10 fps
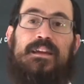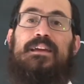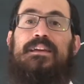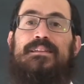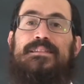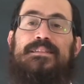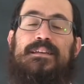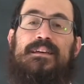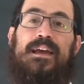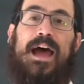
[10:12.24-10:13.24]

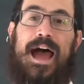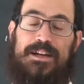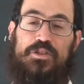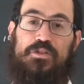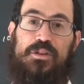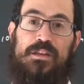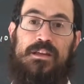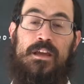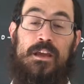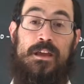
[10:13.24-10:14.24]
is
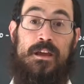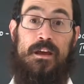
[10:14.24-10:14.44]
actually